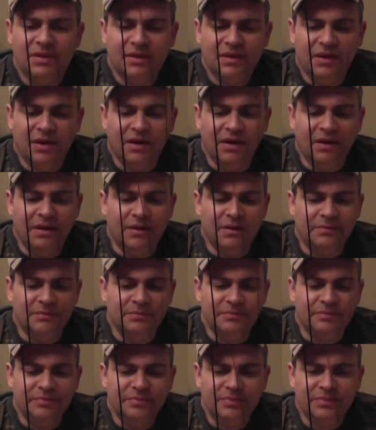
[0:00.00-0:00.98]

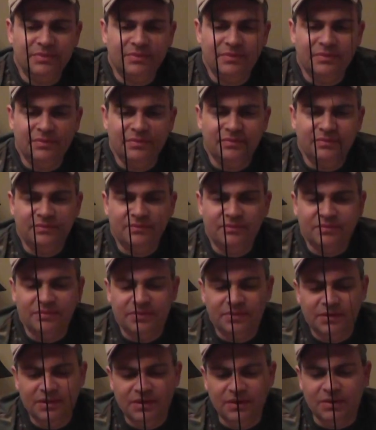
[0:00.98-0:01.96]

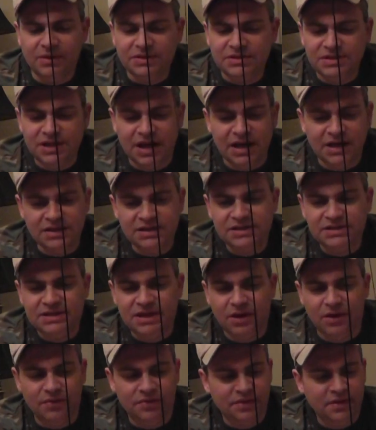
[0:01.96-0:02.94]
you know, it's not as
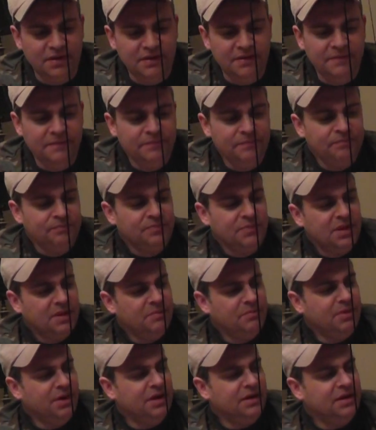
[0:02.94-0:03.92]
stealthy,
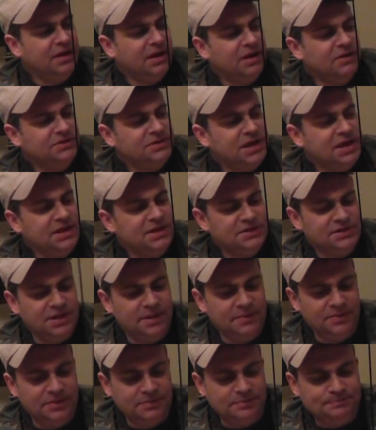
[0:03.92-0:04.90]
but I'll tell you
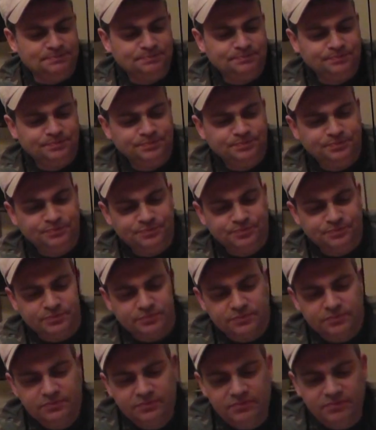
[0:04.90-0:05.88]
something.
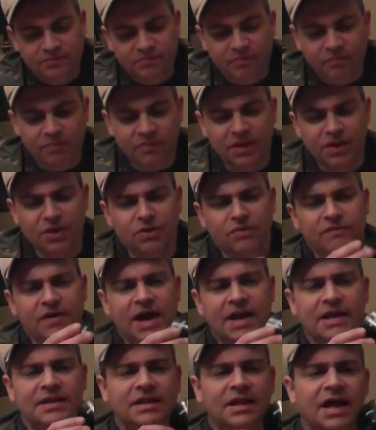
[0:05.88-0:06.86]
You've
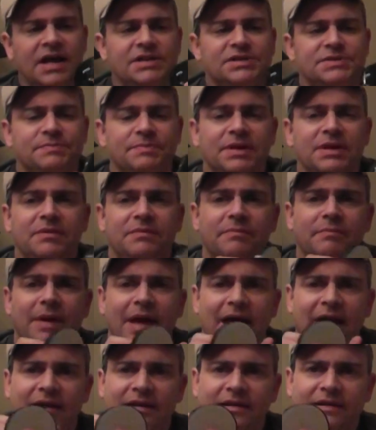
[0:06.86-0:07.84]
got a nice big
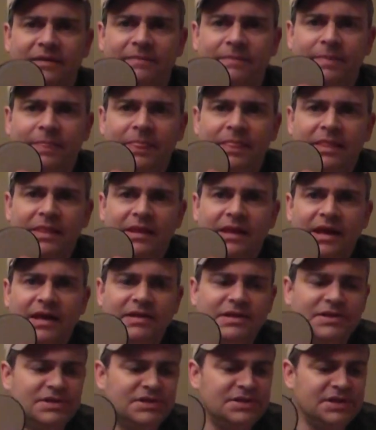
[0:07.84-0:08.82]
magnet,
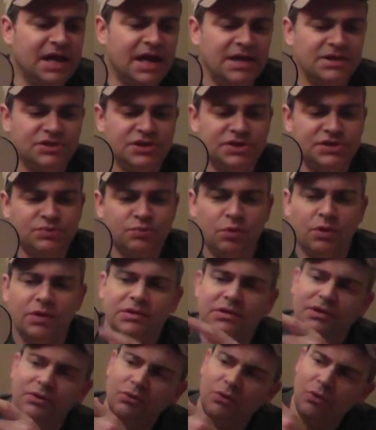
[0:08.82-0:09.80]
and this is not just
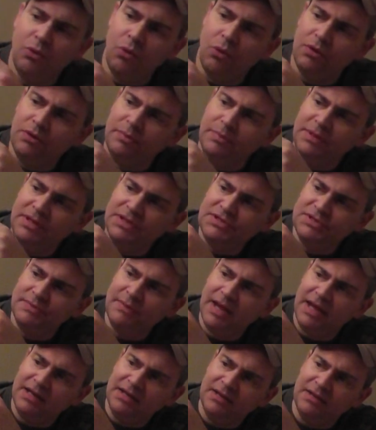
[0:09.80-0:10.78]
one little quarter piece of
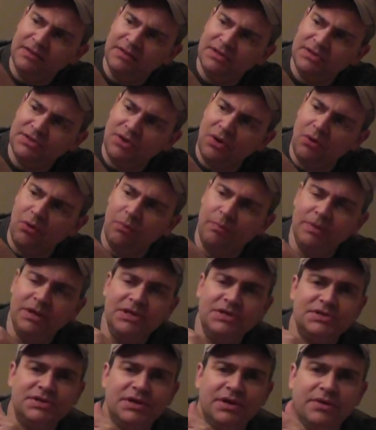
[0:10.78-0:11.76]
magnet. This whole
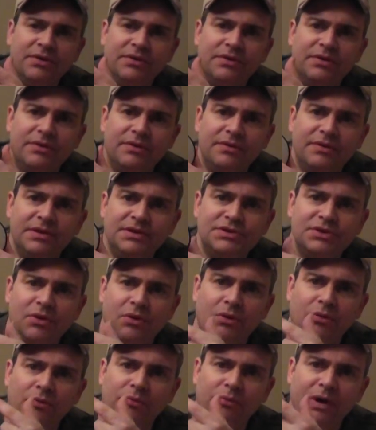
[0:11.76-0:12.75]
piece here, this
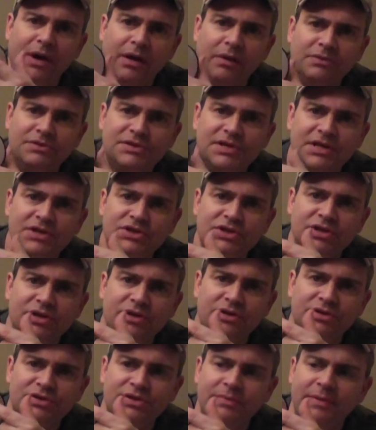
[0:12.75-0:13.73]
whole round section
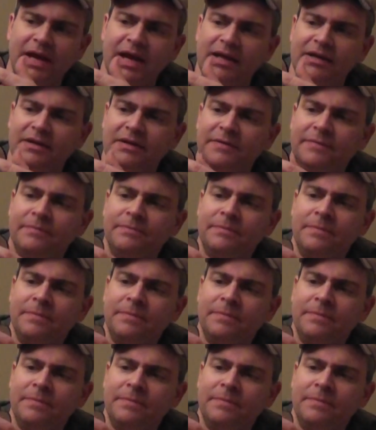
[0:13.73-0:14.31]
here is the magnet.